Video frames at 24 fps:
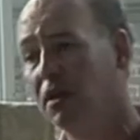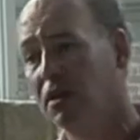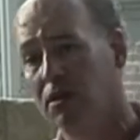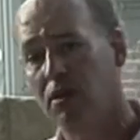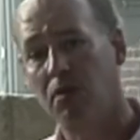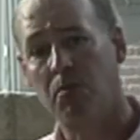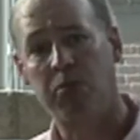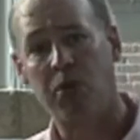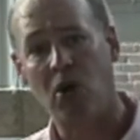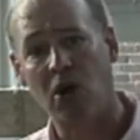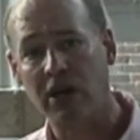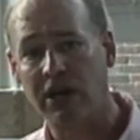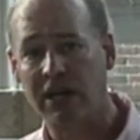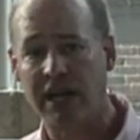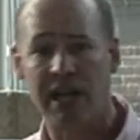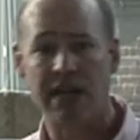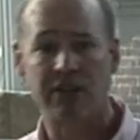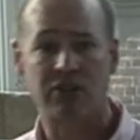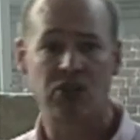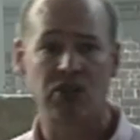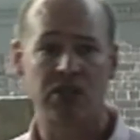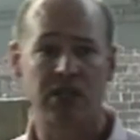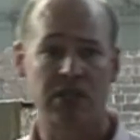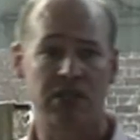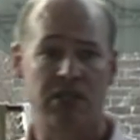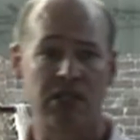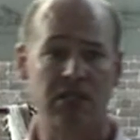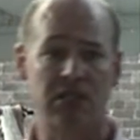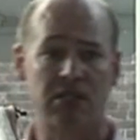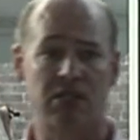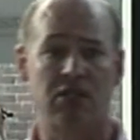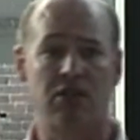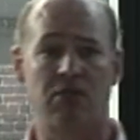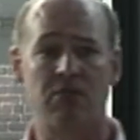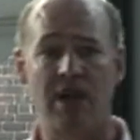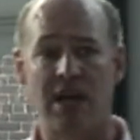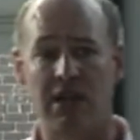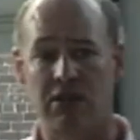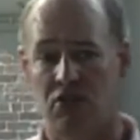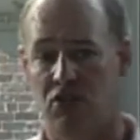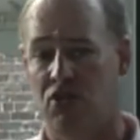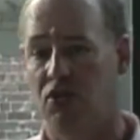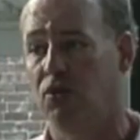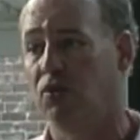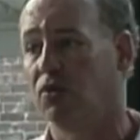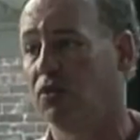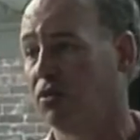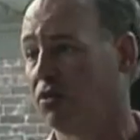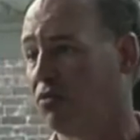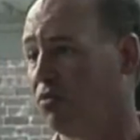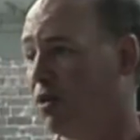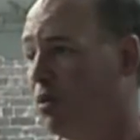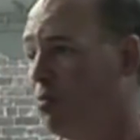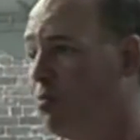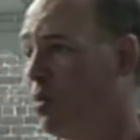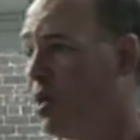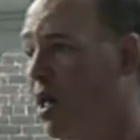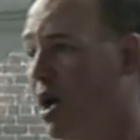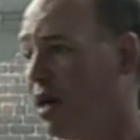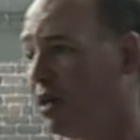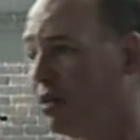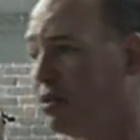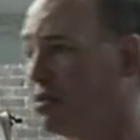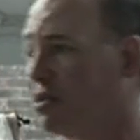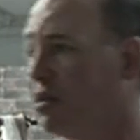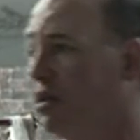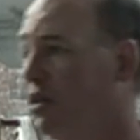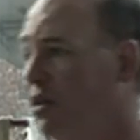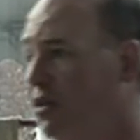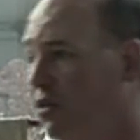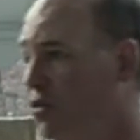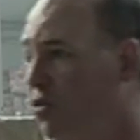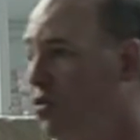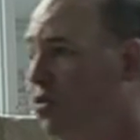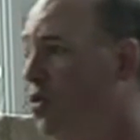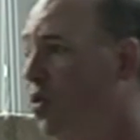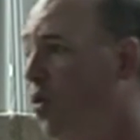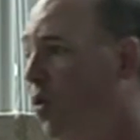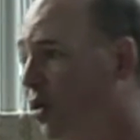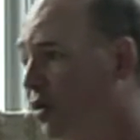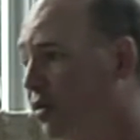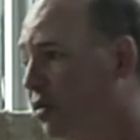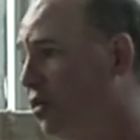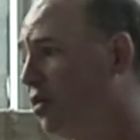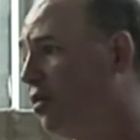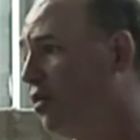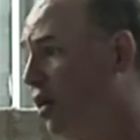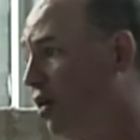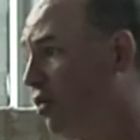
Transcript: the park actually existed about two or three blocks north of,